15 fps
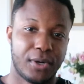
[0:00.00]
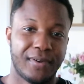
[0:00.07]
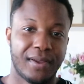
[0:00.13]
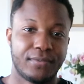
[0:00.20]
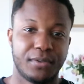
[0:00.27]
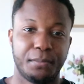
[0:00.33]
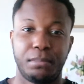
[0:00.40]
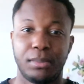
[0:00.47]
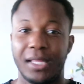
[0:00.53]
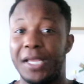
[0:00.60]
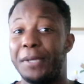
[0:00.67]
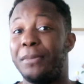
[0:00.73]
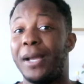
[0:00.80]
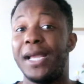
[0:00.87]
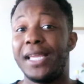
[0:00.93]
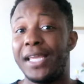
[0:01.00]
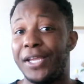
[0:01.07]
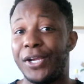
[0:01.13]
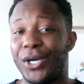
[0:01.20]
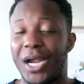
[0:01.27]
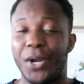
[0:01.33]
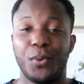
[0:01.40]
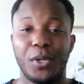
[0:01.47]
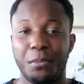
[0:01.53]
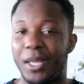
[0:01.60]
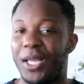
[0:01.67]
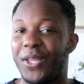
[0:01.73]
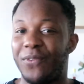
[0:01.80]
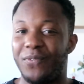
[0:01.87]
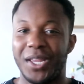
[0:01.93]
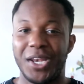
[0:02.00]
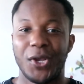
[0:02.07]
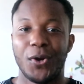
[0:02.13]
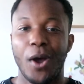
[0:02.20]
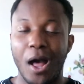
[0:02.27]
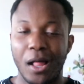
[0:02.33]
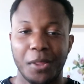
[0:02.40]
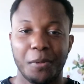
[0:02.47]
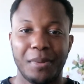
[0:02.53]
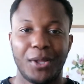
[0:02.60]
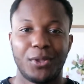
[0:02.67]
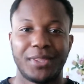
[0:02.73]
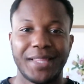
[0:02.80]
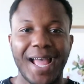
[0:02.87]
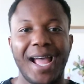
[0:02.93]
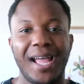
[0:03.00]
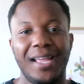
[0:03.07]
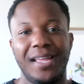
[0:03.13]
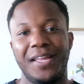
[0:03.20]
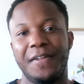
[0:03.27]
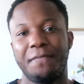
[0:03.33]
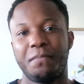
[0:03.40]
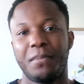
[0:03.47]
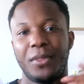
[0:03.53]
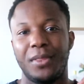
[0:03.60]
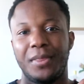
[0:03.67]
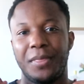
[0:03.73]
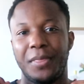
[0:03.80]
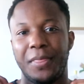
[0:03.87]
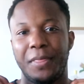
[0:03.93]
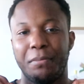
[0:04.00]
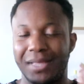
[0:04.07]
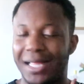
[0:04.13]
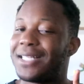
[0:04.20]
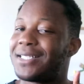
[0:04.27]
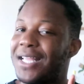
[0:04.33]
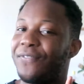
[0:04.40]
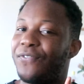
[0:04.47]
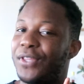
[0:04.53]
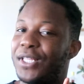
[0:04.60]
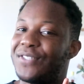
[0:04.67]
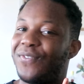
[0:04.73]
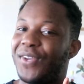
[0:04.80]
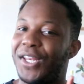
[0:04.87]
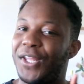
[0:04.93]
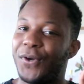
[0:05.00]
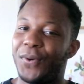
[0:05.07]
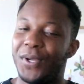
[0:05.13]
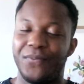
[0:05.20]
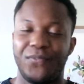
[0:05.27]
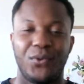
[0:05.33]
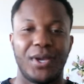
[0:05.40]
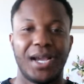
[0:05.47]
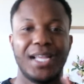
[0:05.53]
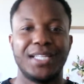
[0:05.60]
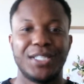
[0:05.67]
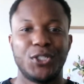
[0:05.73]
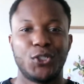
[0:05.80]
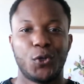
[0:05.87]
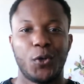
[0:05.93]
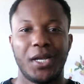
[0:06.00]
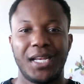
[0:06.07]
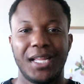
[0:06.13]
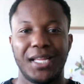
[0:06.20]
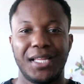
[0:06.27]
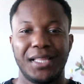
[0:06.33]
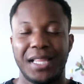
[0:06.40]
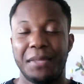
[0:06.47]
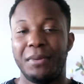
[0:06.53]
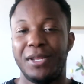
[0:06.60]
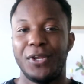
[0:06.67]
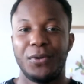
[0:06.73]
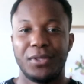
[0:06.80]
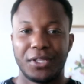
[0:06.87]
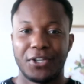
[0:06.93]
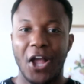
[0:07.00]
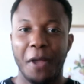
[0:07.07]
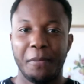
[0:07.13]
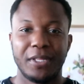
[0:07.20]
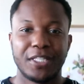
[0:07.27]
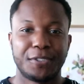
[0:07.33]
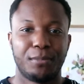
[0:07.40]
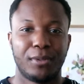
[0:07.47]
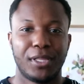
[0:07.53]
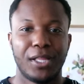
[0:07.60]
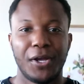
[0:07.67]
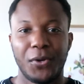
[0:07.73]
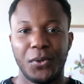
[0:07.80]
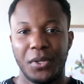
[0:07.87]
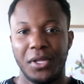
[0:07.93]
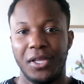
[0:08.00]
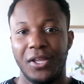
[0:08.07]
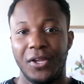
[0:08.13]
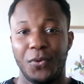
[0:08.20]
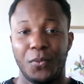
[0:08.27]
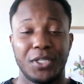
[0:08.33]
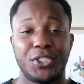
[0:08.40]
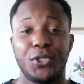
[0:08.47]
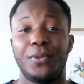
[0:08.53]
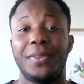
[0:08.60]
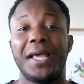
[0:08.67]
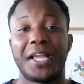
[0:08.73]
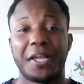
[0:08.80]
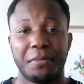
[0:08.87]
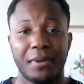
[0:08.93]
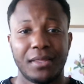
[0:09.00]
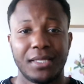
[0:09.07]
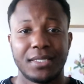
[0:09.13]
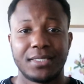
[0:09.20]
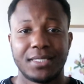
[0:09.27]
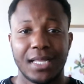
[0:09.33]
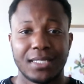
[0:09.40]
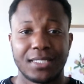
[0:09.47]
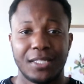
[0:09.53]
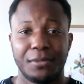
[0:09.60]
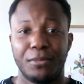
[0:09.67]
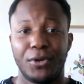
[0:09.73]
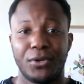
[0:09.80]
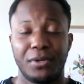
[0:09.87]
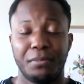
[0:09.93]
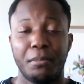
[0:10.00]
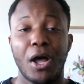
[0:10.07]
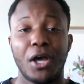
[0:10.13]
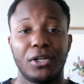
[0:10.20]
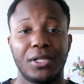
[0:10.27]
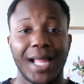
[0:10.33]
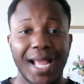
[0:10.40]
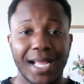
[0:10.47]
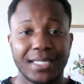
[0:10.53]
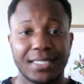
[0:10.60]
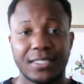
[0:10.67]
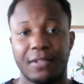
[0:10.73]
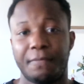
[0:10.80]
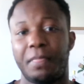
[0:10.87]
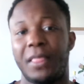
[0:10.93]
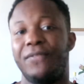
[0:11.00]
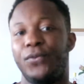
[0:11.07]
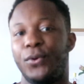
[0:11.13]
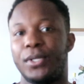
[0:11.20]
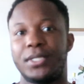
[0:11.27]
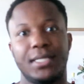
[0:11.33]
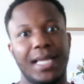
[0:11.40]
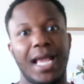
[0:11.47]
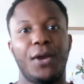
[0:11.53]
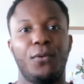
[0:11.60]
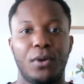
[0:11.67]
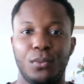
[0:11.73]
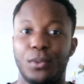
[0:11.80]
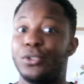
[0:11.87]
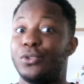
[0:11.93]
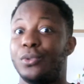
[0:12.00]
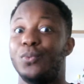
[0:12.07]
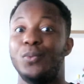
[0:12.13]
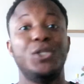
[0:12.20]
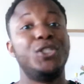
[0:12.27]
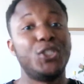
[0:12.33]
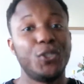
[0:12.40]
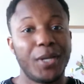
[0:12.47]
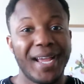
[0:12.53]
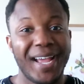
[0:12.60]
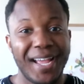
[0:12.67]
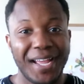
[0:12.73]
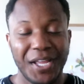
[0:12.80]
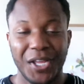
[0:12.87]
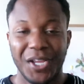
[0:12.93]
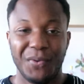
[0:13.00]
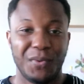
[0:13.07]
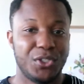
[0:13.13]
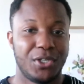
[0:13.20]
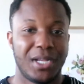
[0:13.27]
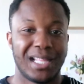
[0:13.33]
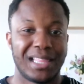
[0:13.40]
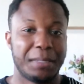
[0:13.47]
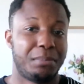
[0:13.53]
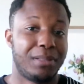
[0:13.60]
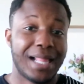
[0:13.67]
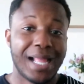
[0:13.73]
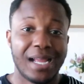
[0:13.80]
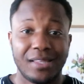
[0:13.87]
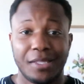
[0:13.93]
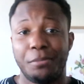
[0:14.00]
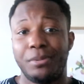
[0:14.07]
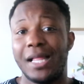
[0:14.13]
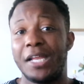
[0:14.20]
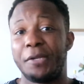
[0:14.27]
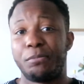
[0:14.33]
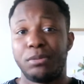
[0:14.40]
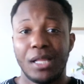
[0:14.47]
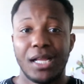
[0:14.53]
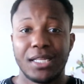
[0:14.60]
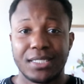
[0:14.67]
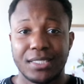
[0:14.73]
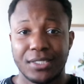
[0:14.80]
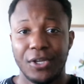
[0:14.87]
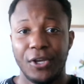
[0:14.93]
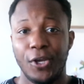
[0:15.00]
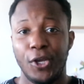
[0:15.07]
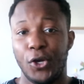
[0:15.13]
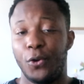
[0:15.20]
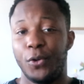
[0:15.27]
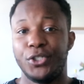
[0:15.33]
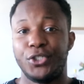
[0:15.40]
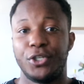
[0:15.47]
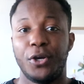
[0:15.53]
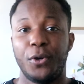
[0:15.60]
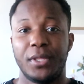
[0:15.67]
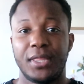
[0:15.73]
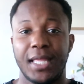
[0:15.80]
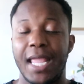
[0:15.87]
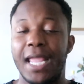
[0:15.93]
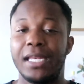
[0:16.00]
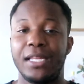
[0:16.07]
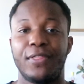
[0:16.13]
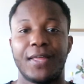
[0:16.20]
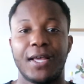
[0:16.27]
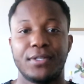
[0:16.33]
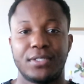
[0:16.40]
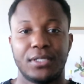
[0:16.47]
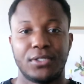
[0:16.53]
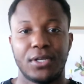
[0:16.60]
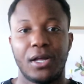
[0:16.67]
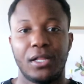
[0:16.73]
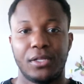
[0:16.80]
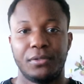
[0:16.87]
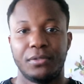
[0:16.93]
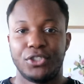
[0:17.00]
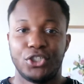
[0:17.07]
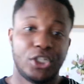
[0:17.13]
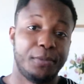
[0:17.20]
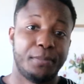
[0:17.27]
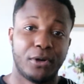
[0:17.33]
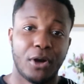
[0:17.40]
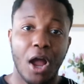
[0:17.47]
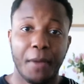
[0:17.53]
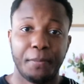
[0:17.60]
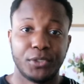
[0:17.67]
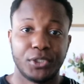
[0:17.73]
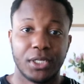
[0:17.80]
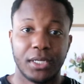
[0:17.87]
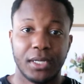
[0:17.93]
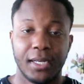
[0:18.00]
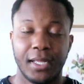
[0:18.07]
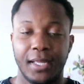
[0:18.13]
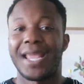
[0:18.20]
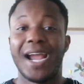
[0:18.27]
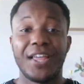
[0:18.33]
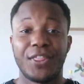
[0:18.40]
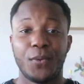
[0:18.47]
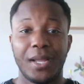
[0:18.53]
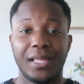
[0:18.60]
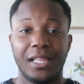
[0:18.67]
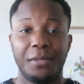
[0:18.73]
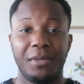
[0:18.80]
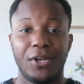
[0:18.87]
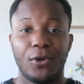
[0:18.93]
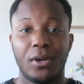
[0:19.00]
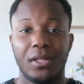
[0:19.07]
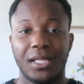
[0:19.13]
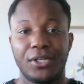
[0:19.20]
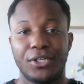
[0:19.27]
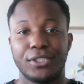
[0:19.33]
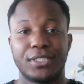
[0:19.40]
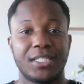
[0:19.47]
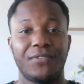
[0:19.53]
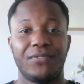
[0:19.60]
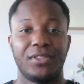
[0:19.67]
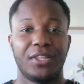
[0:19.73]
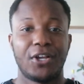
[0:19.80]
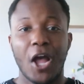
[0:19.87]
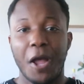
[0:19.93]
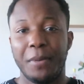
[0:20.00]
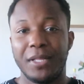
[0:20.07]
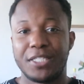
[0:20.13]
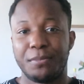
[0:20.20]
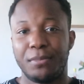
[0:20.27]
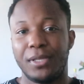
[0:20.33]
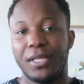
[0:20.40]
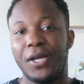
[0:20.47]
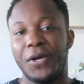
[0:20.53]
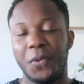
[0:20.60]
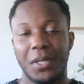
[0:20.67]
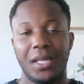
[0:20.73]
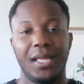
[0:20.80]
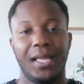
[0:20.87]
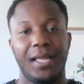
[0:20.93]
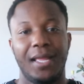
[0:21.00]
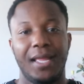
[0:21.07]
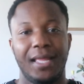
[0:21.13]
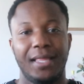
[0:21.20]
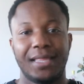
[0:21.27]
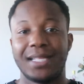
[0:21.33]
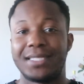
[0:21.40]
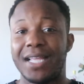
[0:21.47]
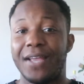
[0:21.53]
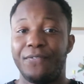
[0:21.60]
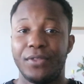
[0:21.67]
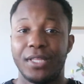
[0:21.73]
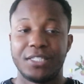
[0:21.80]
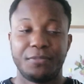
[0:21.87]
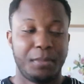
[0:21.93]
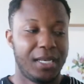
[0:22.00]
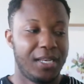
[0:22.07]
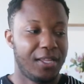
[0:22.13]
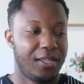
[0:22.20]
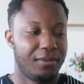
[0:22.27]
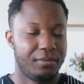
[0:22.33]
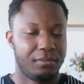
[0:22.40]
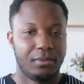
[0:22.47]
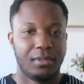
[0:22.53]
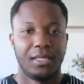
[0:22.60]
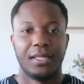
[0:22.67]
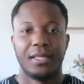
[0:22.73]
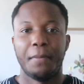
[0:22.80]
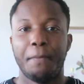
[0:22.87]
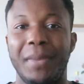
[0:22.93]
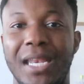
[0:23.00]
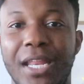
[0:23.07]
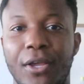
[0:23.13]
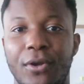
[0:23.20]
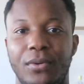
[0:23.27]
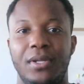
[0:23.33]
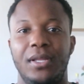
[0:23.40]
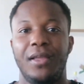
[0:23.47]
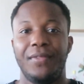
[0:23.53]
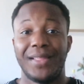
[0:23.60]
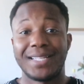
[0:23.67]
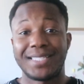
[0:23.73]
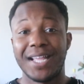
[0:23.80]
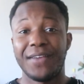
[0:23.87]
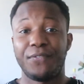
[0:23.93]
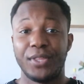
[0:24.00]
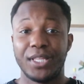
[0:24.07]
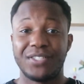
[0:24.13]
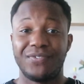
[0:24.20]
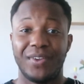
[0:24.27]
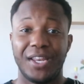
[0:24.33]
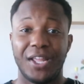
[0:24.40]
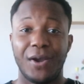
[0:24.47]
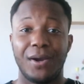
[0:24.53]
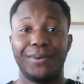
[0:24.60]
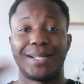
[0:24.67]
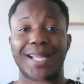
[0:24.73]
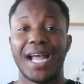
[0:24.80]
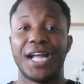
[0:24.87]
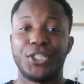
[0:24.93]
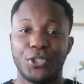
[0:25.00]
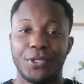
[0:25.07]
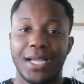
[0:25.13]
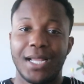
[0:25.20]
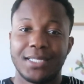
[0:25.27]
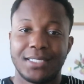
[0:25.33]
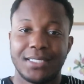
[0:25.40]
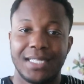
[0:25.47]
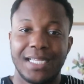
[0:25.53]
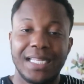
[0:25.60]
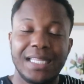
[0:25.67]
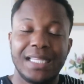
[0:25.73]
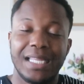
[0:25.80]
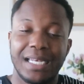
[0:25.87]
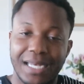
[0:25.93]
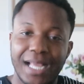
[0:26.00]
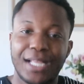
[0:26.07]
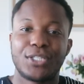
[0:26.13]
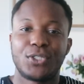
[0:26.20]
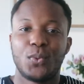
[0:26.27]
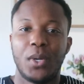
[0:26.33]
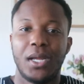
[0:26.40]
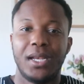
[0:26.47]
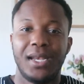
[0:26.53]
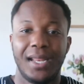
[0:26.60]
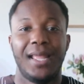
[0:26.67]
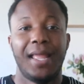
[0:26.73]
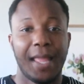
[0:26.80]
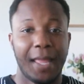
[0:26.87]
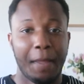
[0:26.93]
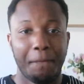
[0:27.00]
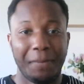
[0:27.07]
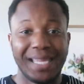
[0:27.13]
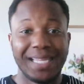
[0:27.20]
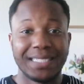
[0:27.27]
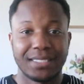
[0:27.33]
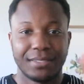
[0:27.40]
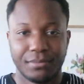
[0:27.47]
of have to play it by ear. I will make a video all about that. But that's that for this video. If you guys enjoyed it, let me know in the comments below. What do you like about this Tesla Model S? If you were to get one, which one would you get? Would you get the Plaid Plus, or would you go with the $80,000 cheaper option? Either way, let me know all that good stuff in the comments below. That's that for this video. That's that for this video. I will catch you guys in the next one. Peace.